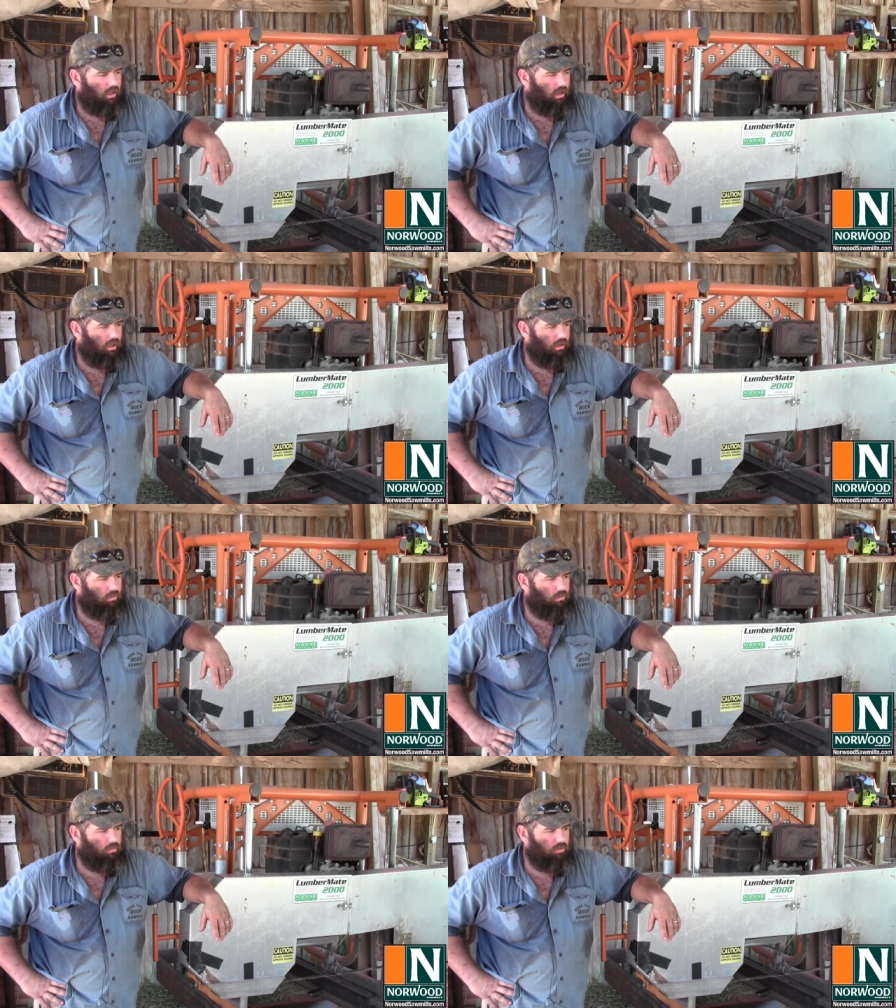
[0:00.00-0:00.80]

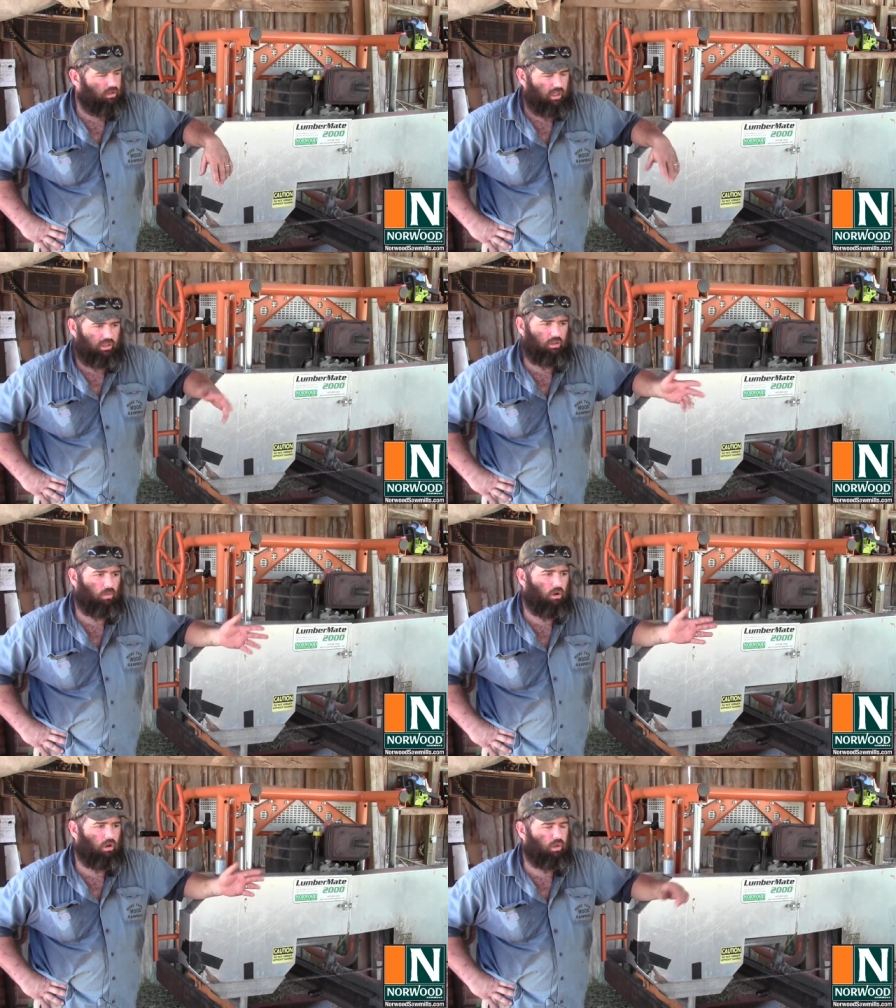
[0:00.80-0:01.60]
To test
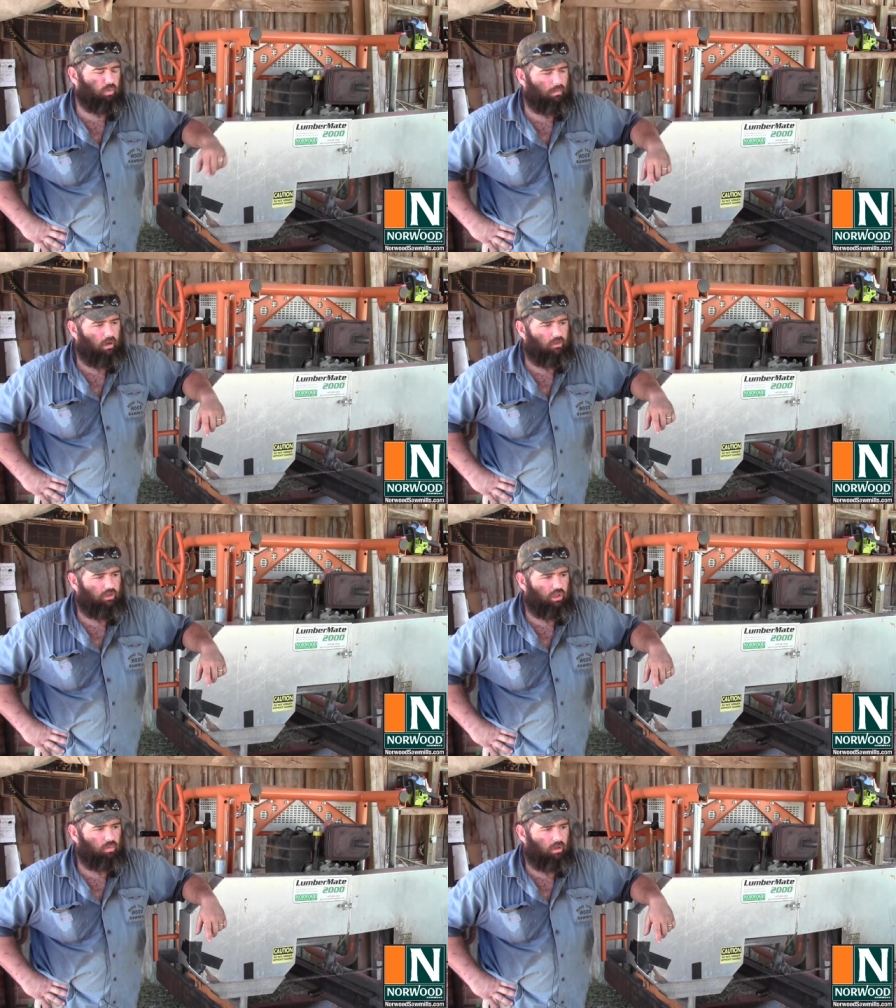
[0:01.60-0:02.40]
the waters, we
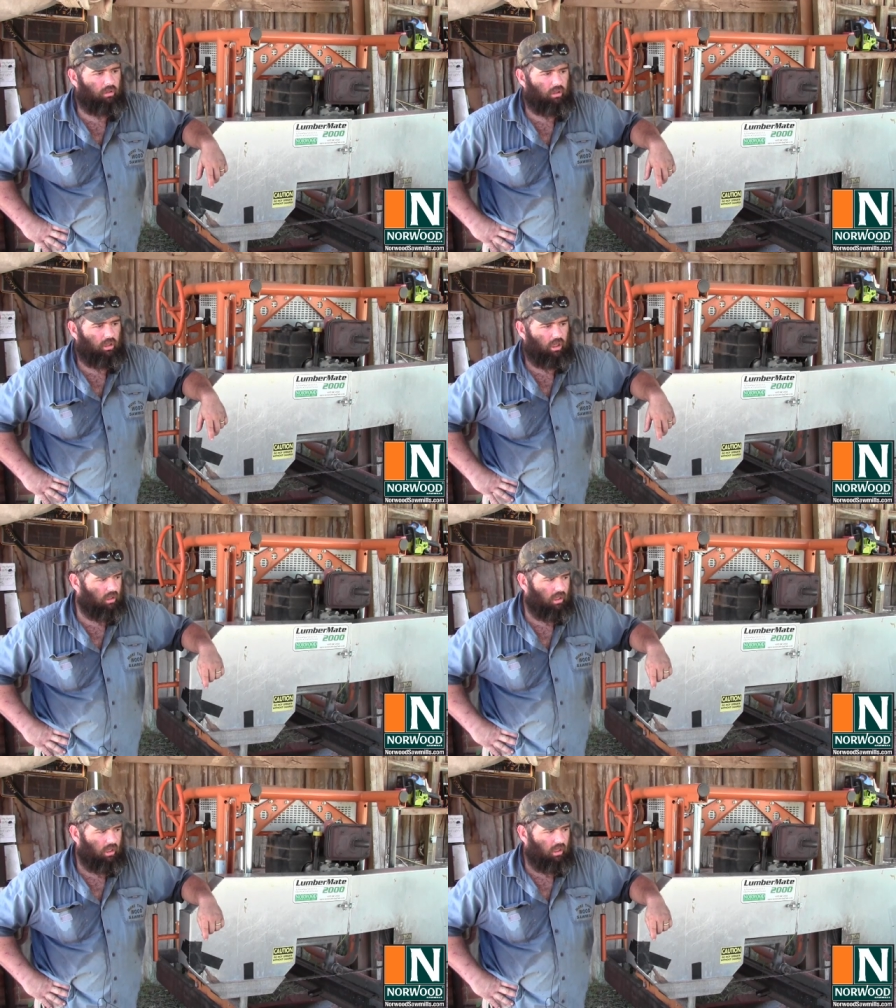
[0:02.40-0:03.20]
bought this one,
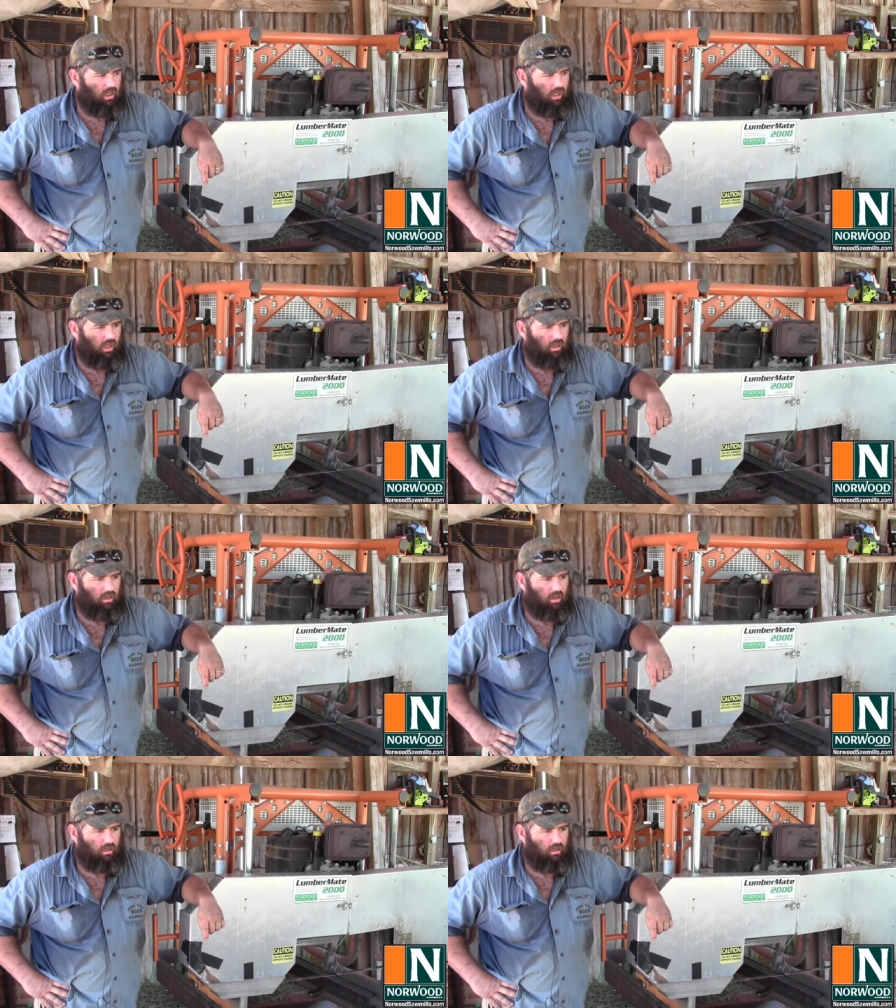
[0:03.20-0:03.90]
and